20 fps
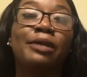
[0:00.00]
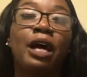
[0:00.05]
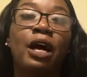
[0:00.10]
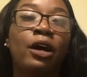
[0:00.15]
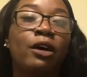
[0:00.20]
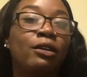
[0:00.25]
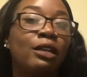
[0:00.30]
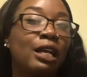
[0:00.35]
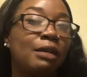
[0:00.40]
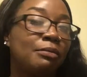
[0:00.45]
I
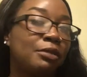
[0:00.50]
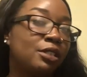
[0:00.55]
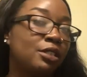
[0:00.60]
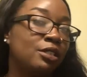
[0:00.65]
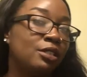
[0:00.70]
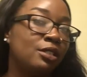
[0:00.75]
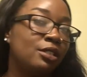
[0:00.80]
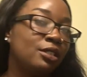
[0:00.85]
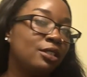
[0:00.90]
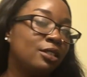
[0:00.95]
don't like
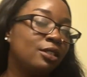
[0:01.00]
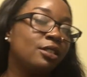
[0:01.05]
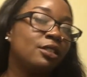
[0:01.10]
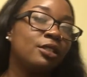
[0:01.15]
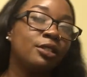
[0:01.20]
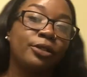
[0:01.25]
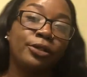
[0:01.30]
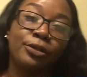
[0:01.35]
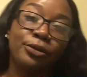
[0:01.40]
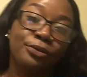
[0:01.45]
bitches,
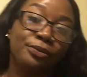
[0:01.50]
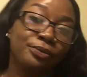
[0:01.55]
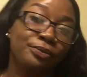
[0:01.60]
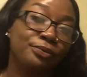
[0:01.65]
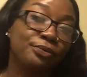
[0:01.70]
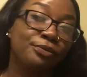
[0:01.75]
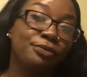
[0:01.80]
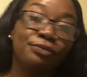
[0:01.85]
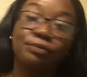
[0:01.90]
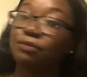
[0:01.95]
so
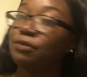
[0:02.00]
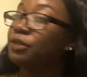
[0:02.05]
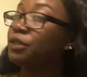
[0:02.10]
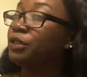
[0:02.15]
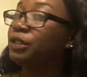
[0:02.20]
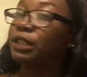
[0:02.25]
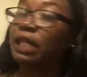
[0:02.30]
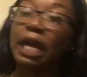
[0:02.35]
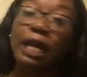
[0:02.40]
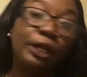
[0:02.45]

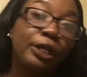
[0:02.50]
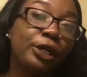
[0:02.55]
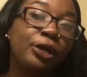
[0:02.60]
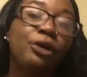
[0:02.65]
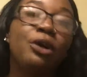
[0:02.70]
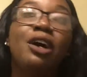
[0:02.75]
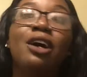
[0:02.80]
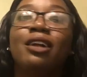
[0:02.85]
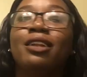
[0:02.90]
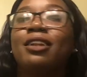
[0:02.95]
She just had to
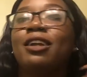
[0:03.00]
go.